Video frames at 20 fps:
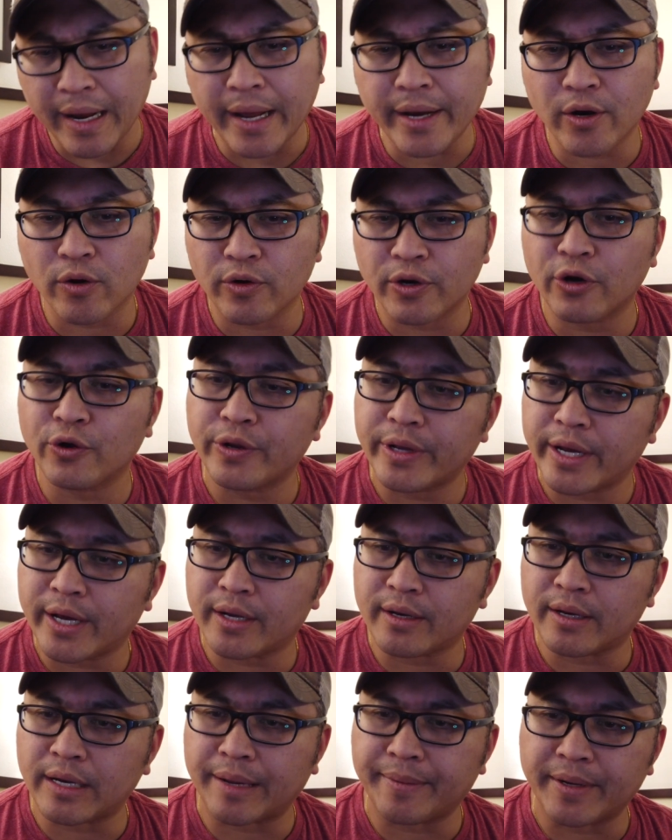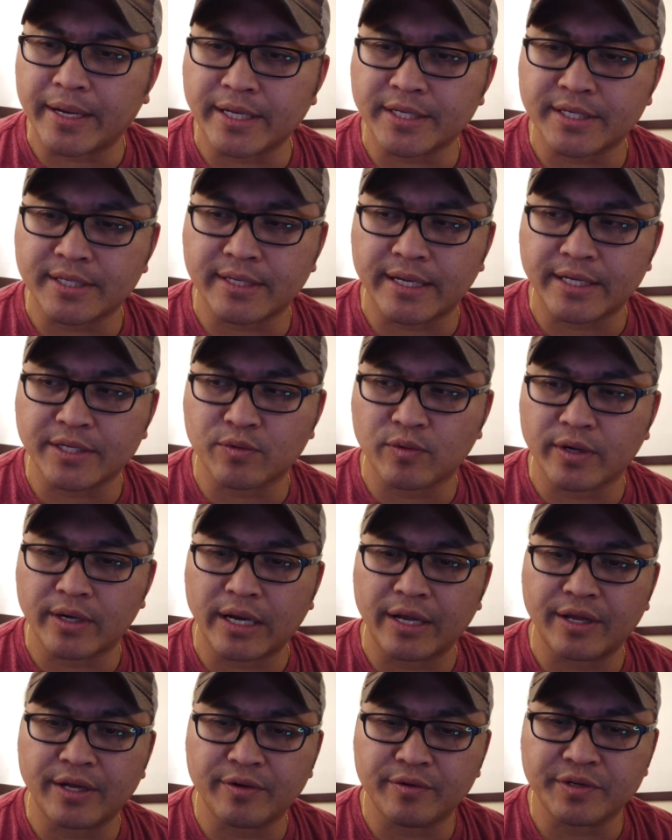I don't know yet. I mean, that's
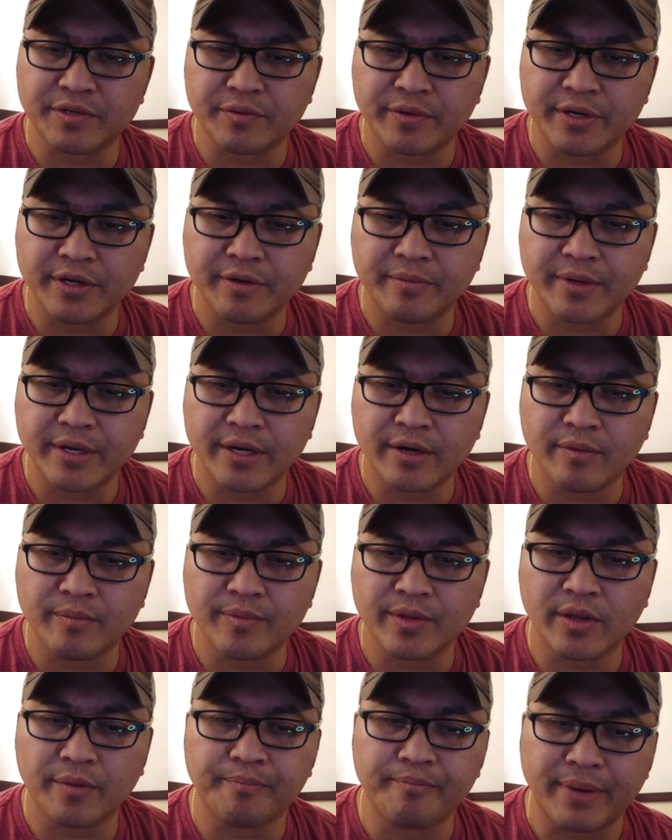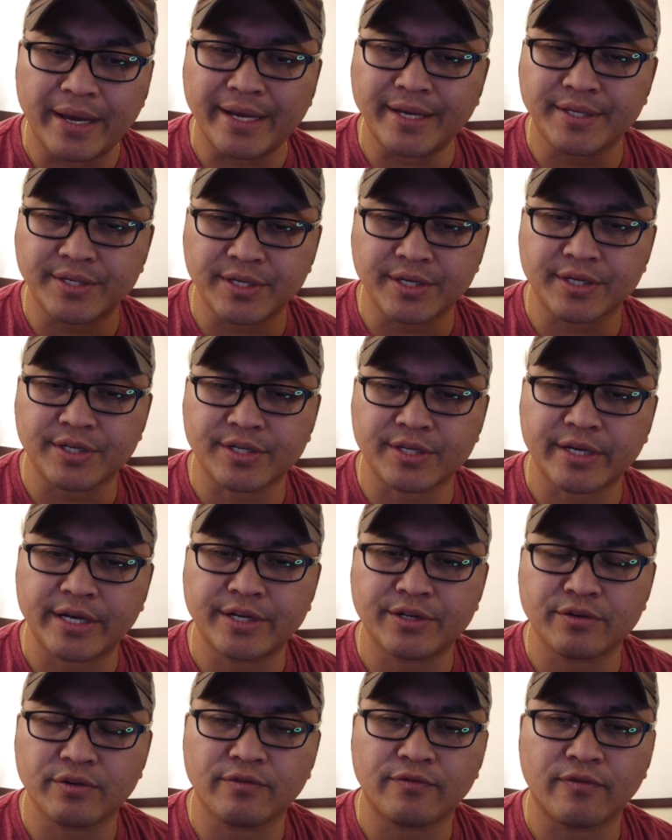what was written to me on the basic
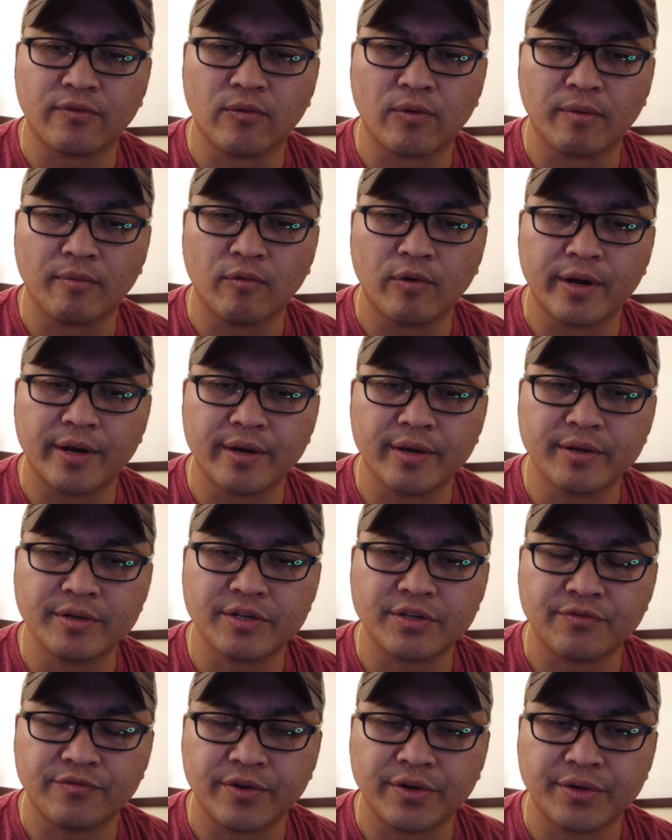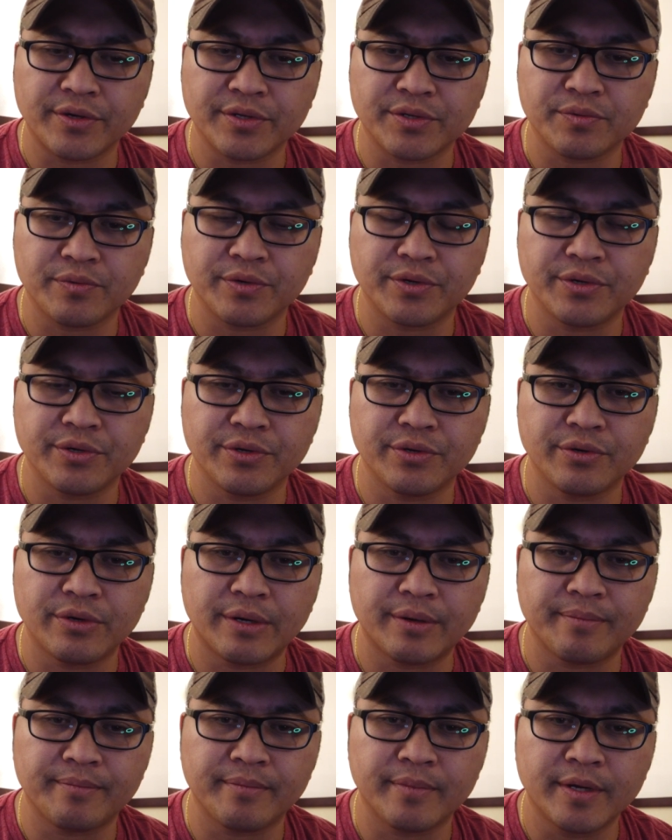schedule for what civilians would
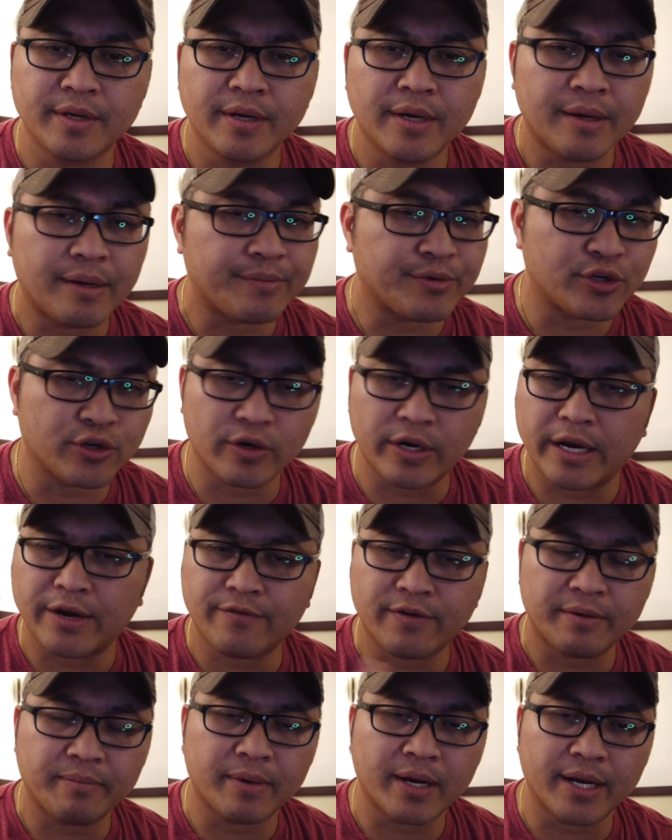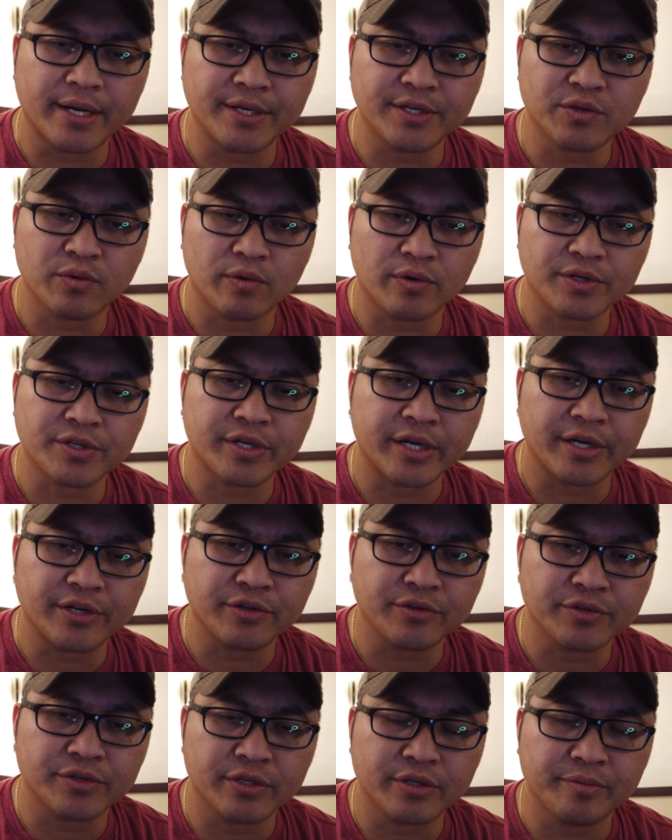do. I'm sure everybody's work
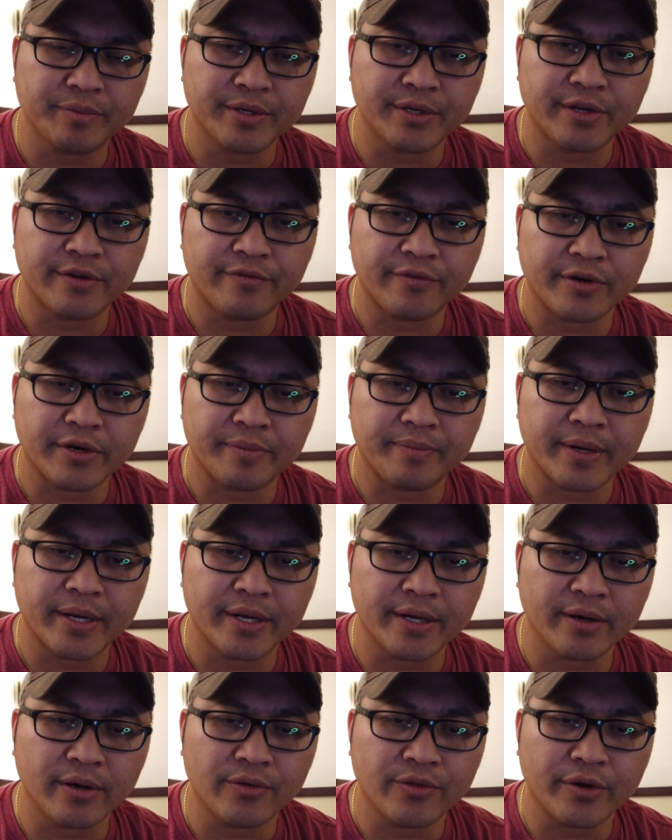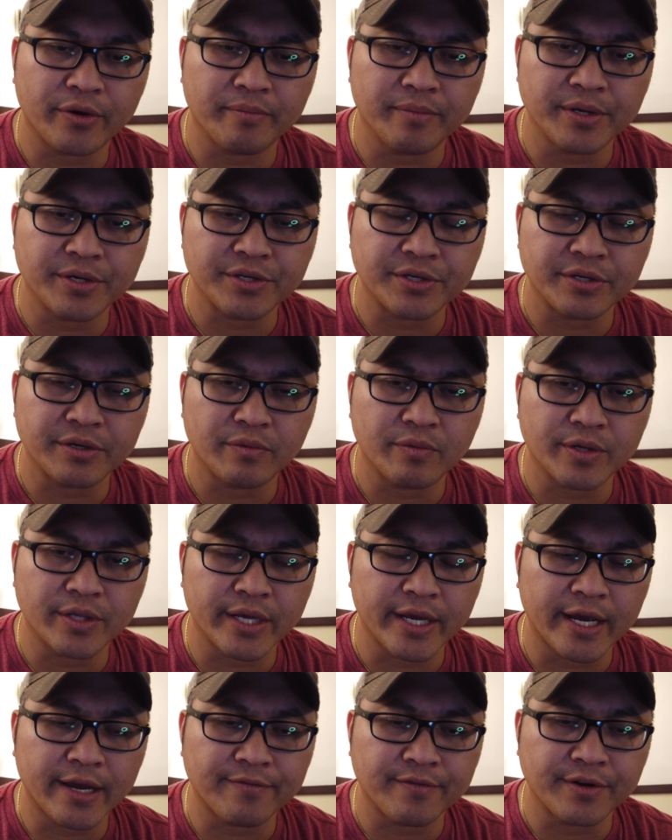schedule is a little bit different depending on their mission and
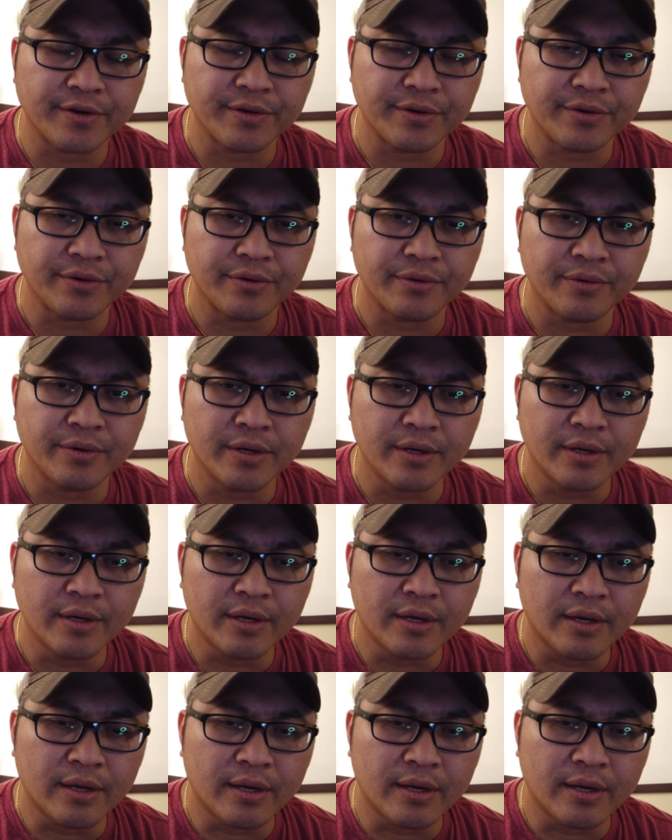what they have to do.